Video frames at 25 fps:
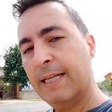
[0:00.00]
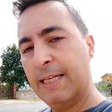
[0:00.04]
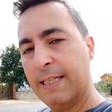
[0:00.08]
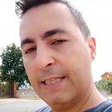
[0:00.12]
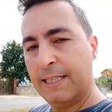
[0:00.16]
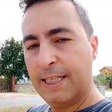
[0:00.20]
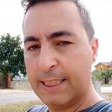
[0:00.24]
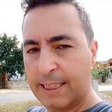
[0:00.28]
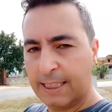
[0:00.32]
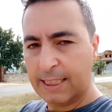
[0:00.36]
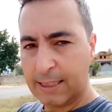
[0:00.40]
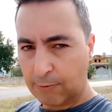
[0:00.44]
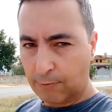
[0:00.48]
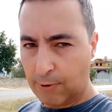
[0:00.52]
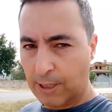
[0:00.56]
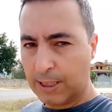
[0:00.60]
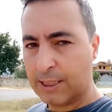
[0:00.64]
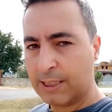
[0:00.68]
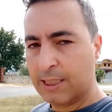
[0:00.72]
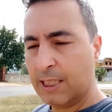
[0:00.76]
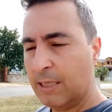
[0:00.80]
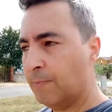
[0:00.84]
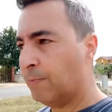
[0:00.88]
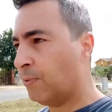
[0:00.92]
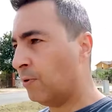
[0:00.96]
this is quite
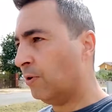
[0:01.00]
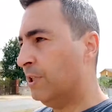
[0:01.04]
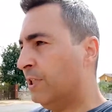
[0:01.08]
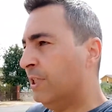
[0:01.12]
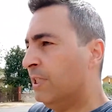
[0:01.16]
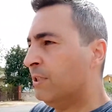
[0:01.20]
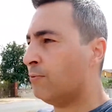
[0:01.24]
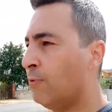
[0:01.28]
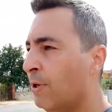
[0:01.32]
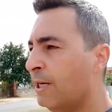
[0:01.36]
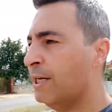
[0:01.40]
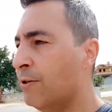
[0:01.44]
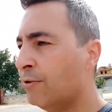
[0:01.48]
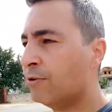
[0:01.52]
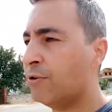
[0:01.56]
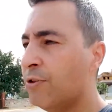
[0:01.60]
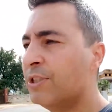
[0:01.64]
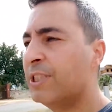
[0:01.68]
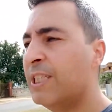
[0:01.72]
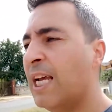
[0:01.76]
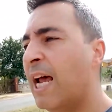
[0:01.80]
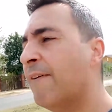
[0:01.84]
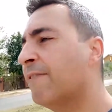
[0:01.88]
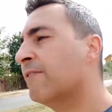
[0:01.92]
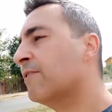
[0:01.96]
simple in this way you
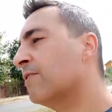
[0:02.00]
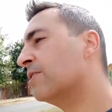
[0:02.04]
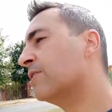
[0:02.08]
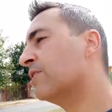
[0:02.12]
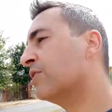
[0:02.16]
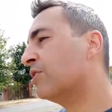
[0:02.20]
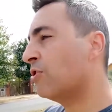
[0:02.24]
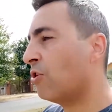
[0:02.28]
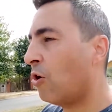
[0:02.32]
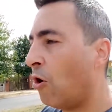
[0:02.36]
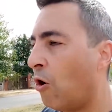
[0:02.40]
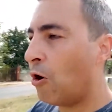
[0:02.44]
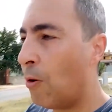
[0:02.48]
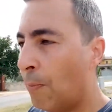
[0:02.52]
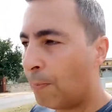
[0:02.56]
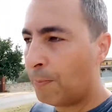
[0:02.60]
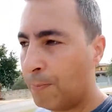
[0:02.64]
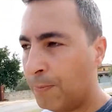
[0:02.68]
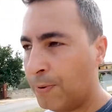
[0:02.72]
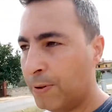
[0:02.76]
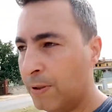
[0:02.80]
don't have to stop